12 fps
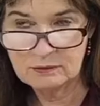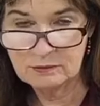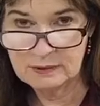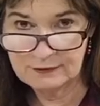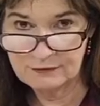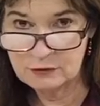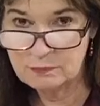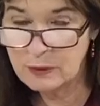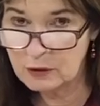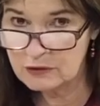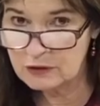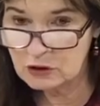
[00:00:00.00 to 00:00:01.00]
if you
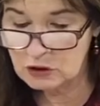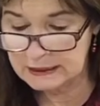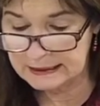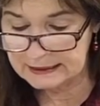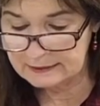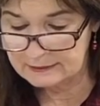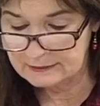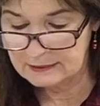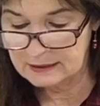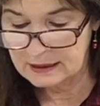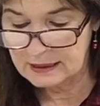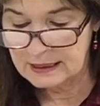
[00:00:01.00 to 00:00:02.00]
both agree,
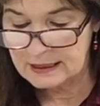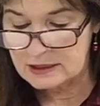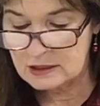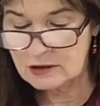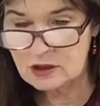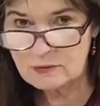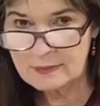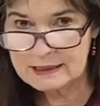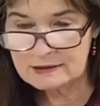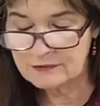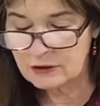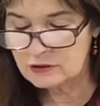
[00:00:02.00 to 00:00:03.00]
so that you may
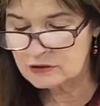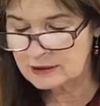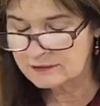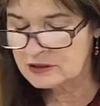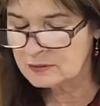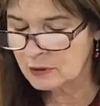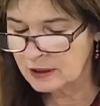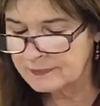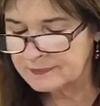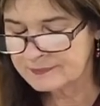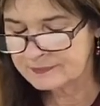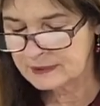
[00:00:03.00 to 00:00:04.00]
devote yourselves to prayer.
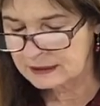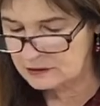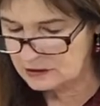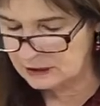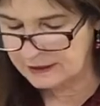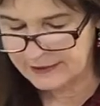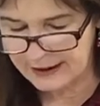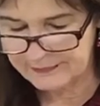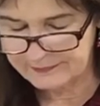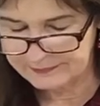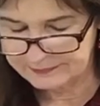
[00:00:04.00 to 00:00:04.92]
Let's look at that.